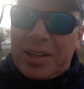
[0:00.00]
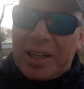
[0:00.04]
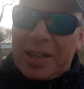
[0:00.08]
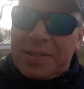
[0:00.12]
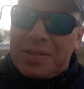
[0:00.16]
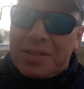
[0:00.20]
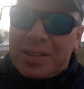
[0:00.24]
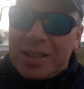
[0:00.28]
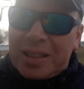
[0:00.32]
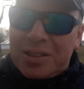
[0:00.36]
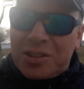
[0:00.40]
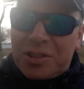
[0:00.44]
you
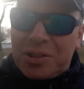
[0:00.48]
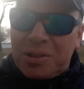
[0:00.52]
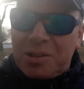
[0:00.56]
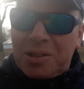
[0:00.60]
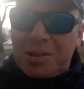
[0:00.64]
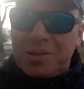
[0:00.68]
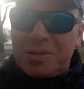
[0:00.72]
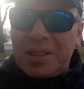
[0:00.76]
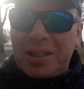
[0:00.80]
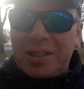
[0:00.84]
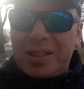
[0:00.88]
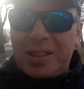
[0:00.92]
haven't done so
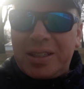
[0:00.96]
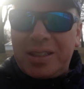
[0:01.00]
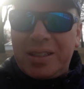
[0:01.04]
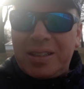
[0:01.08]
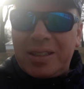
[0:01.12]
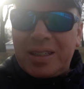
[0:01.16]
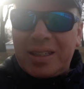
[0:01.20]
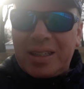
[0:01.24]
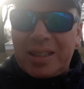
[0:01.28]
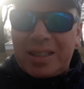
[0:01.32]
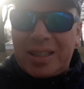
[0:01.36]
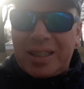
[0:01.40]
already,
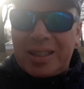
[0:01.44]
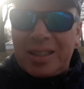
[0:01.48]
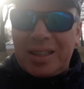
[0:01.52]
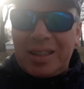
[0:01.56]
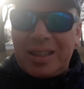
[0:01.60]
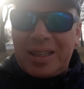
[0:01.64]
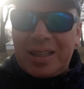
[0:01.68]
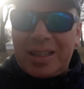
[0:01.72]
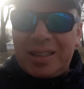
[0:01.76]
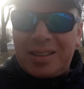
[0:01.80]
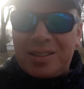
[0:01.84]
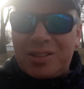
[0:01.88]
hit
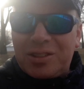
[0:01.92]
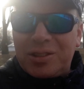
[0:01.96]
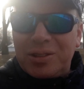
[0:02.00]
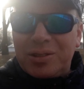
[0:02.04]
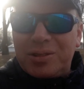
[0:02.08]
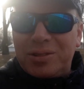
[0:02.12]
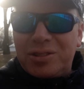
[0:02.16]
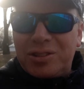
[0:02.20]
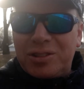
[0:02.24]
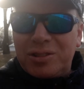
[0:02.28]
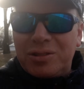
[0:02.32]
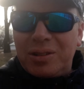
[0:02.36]
like,
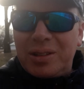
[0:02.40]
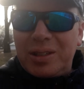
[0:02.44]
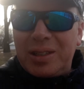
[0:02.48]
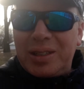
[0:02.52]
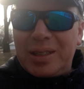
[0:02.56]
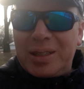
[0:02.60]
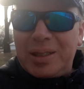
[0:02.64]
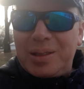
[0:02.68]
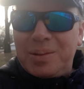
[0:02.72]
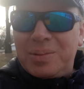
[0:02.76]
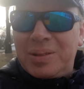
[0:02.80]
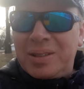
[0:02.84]

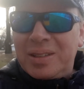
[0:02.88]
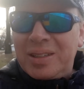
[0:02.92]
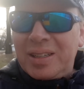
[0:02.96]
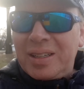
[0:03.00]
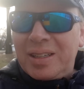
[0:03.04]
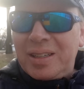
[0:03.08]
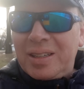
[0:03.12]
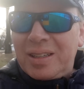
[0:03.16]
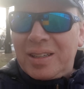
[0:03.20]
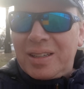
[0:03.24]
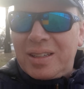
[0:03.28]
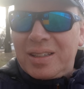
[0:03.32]
subscribe,
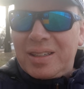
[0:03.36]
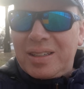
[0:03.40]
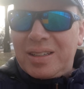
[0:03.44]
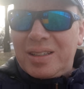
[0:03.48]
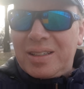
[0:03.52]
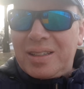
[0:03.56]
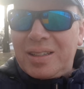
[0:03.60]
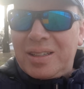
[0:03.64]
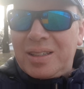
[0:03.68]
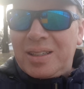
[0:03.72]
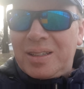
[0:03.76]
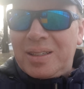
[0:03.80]

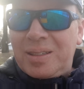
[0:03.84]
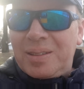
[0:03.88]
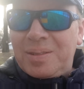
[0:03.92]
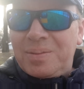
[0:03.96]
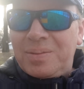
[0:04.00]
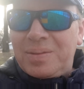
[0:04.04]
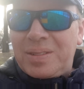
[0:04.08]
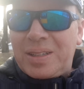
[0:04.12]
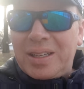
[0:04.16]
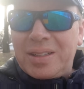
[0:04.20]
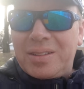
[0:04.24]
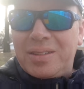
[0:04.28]

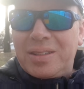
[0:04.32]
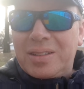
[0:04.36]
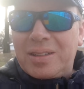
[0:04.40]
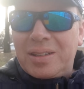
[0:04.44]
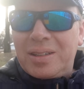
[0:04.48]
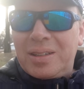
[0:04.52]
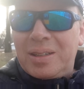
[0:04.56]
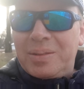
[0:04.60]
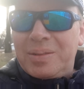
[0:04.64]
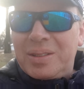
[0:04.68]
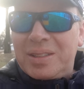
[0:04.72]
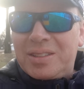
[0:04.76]
hit the
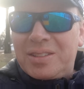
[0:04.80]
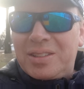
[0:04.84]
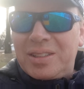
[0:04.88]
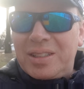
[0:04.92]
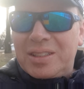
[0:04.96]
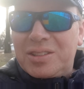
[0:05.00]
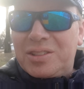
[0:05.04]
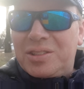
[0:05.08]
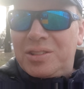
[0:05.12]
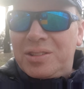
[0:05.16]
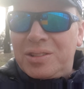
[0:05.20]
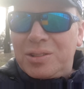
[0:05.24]
comment
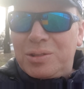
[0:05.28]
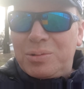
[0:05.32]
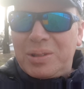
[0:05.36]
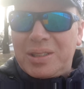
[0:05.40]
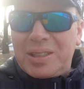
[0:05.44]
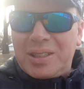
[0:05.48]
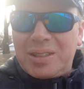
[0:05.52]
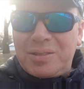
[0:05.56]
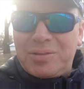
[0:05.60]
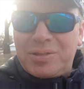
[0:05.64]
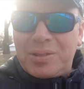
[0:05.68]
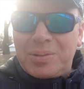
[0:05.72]
section as
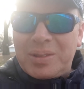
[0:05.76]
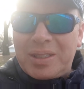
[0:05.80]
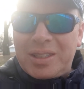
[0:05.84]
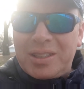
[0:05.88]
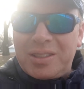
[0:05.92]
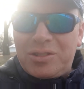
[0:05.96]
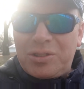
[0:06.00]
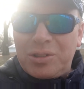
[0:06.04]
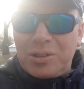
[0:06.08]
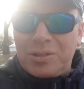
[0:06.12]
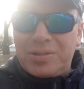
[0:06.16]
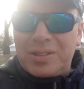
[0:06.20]
well for
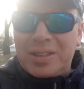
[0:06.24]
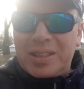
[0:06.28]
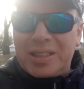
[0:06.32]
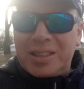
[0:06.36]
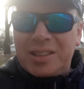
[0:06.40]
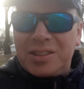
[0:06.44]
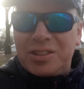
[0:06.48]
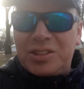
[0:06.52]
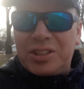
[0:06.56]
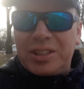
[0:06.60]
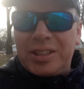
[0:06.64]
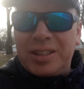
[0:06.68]
my Joe for
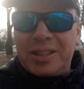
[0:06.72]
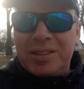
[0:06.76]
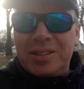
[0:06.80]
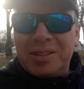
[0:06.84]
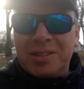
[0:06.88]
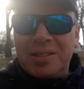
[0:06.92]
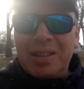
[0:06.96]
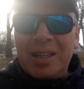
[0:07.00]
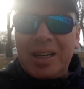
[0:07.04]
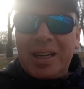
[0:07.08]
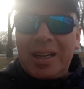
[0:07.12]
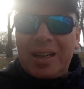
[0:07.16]
Hire channel.